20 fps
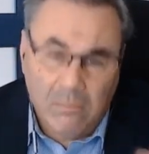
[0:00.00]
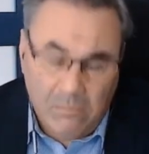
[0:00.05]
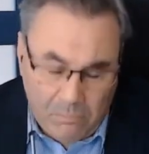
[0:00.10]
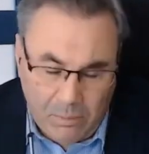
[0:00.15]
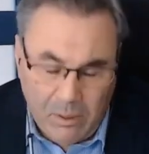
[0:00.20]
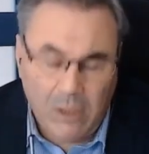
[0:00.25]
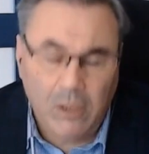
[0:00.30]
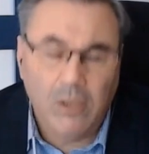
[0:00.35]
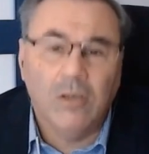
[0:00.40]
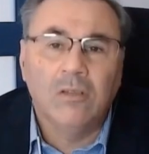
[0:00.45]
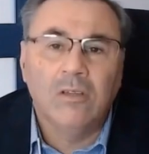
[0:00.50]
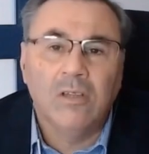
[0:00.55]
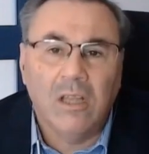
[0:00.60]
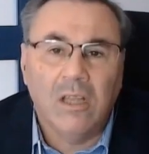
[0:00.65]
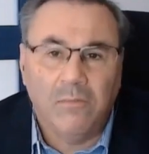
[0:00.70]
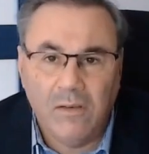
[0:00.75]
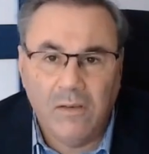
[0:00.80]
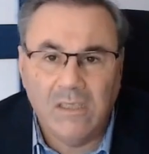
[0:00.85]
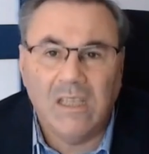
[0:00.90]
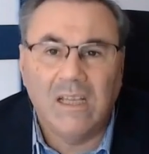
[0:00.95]
beyond the
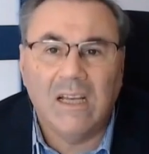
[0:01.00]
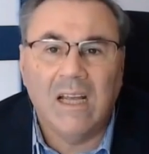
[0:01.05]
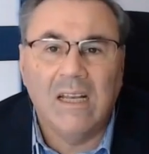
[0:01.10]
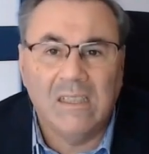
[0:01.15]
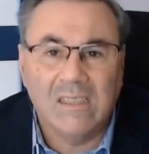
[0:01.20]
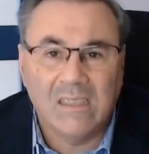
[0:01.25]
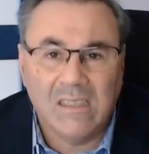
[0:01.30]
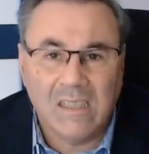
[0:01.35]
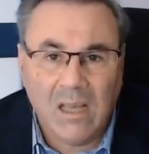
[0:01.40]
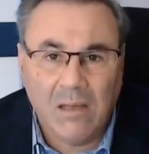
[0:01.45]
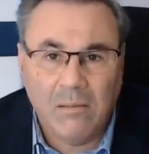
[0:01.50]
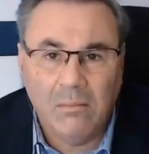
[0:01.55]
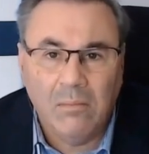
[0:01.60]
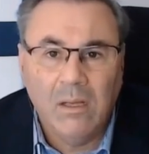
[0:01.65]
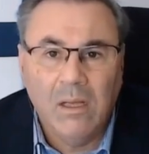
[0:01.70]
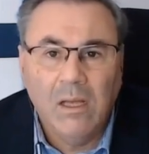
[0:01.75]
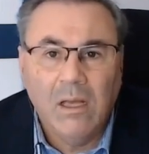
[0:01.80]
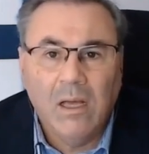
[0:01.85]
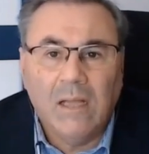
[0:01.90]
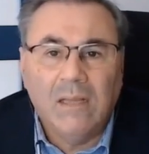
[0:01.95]
physical exam
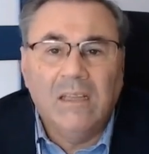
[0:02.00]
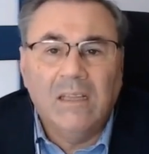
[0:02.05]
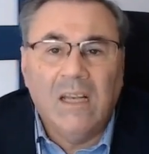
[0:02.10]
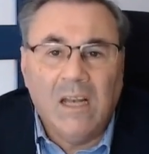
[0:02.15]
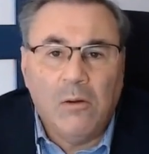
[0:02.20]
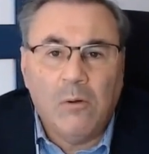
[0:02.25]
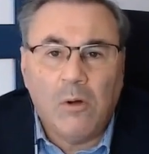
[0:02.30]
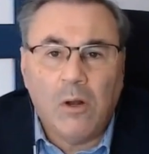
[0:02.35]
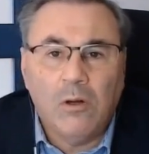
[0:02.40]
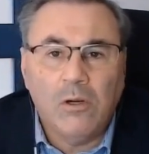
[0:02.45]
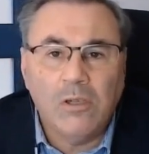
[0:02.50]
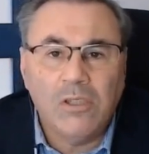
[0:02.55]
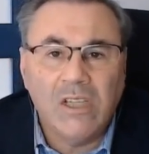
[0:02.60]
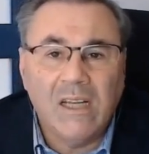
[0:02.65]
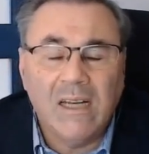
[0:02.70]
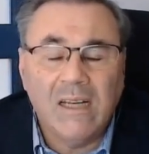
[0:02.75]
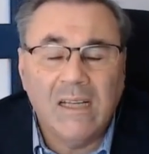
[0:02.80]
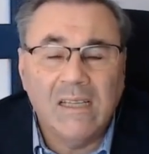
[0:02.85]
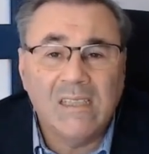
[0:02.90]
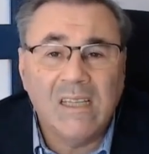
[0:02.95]
and the
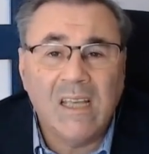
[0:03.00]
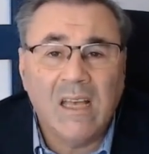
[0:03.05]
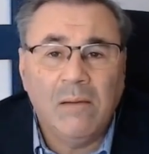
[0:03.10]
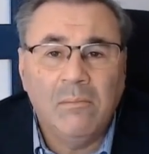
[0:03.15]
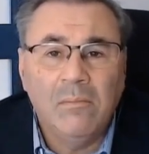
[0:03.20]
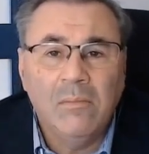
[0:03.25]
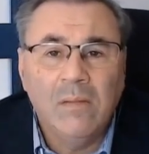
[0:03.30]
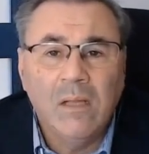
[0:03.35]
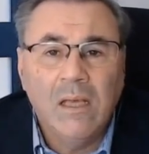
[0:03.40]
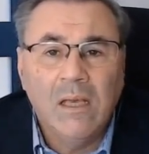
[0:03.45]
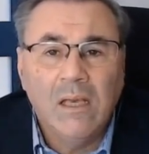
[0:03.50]
neurological exam,